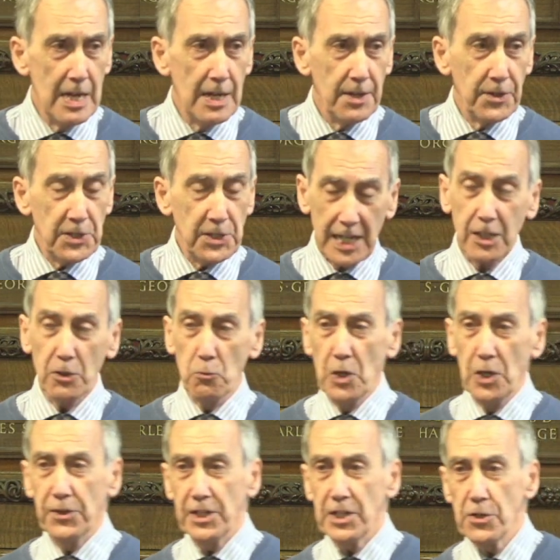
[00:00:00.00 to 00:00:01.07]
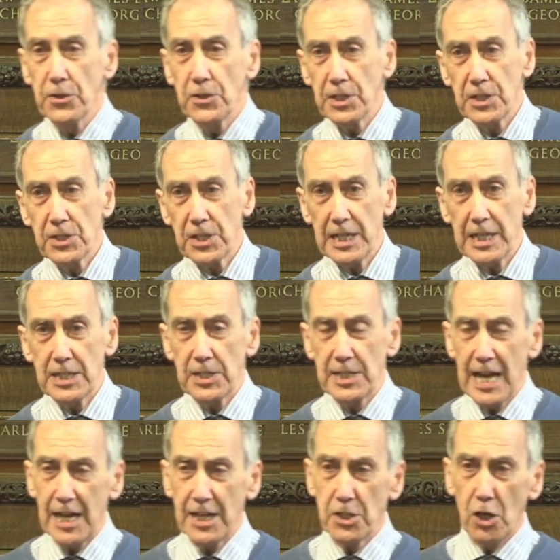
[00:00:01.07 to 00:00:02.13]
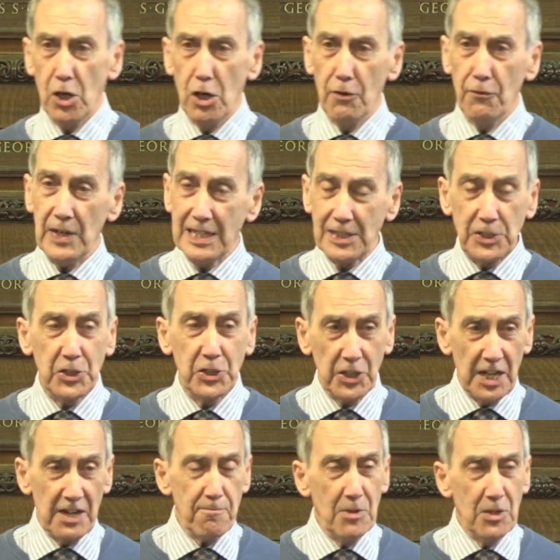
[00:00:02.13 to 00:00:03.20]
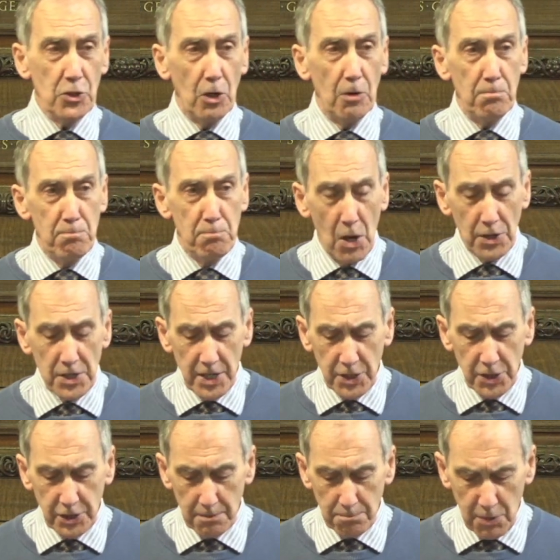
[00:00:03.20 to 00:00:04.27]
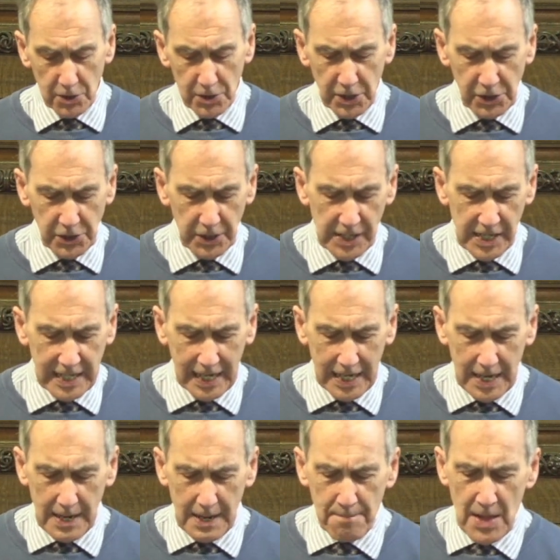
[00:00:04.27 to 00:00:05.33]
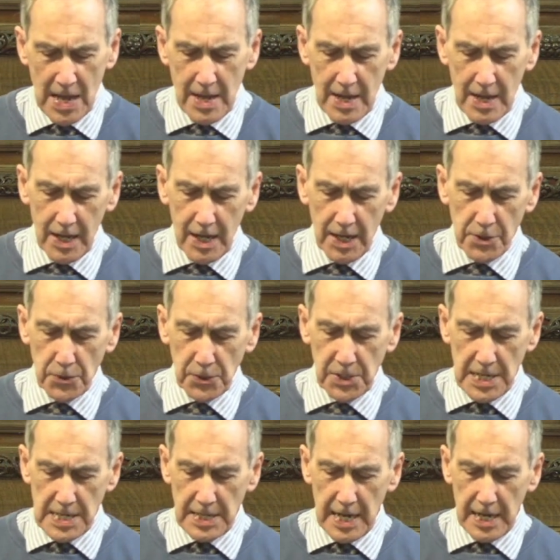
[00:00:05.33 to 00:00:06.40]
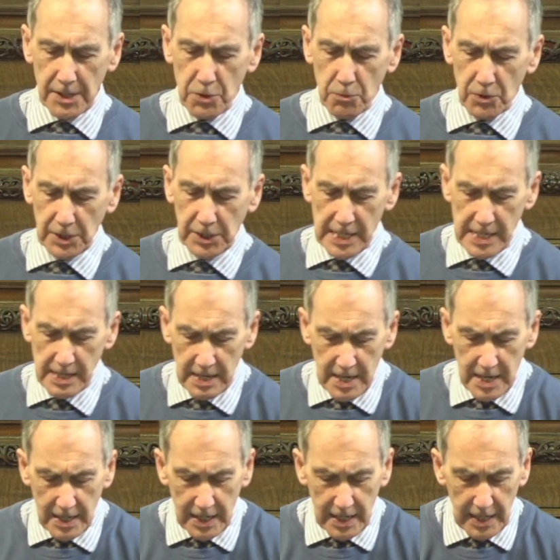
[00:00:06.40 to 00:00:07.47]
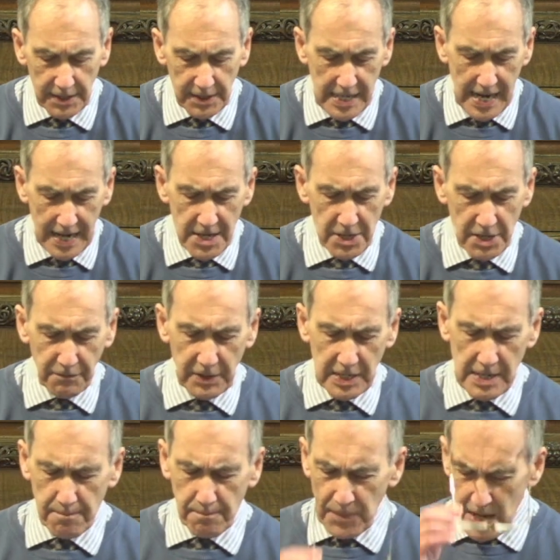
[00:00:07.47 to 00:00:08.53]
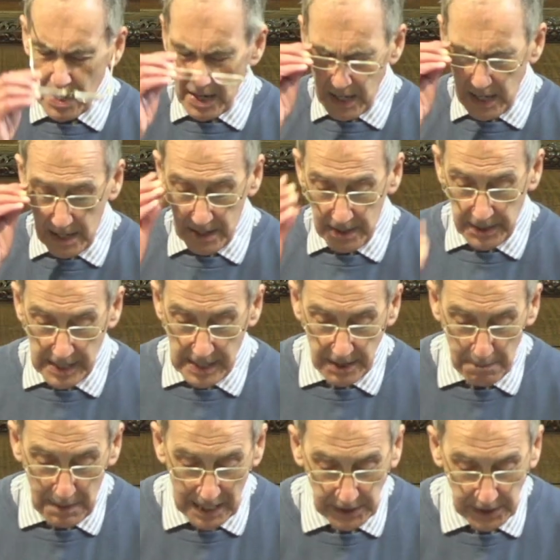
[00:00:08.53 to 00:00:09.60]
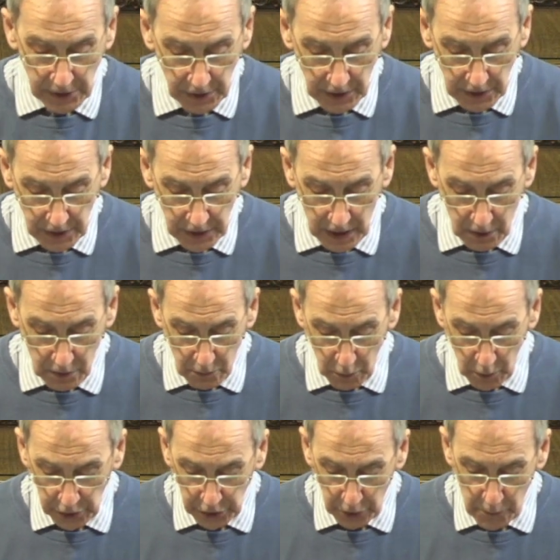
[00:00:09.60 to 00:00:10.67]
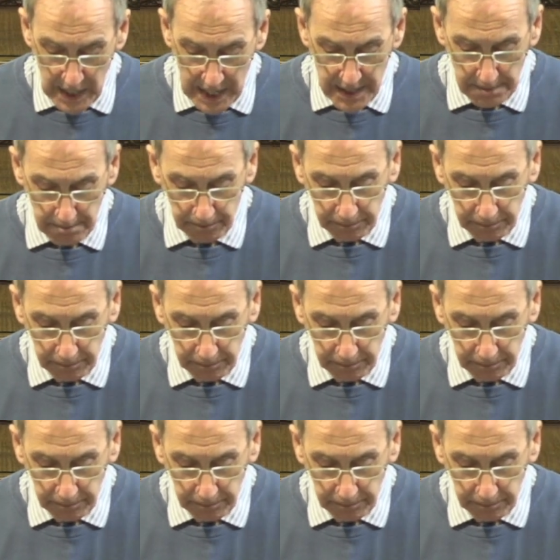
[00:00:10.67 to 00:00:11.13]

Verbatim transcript: The second word that he uses is that of enslavement or bondage, the bondage to decay. Uh, you see there towards the, uh, the end of the, uh, the, the passage that uh, Roger read.